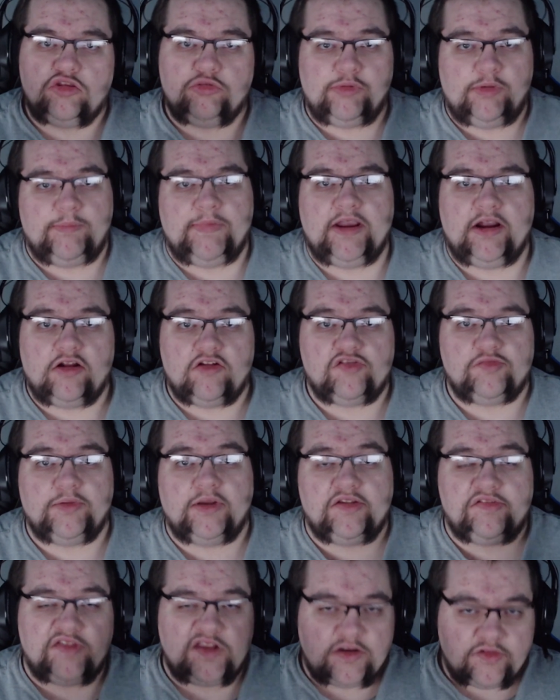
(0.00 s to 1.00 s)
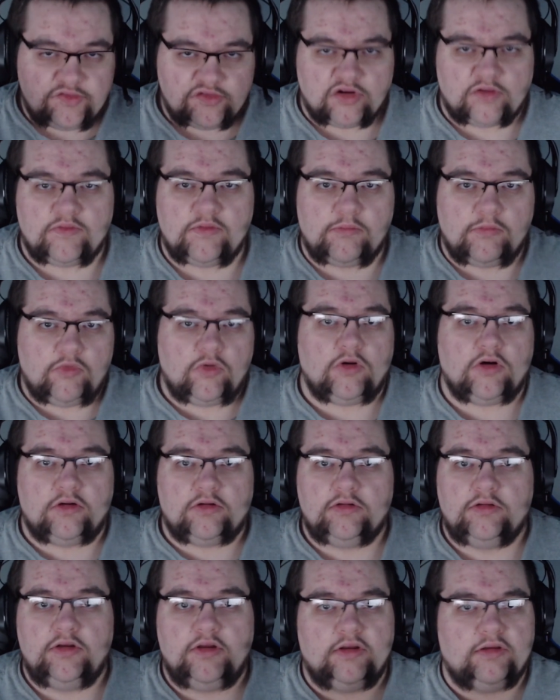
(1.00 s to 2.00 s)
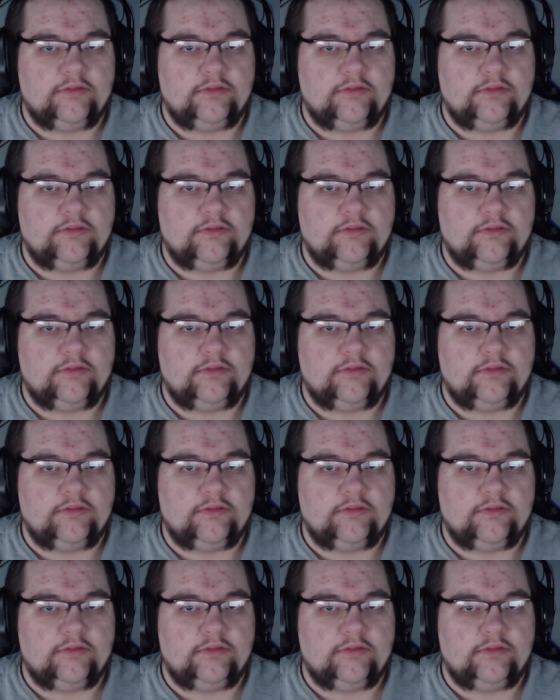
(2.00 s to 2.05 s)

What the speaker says: to my parents because they deserve it more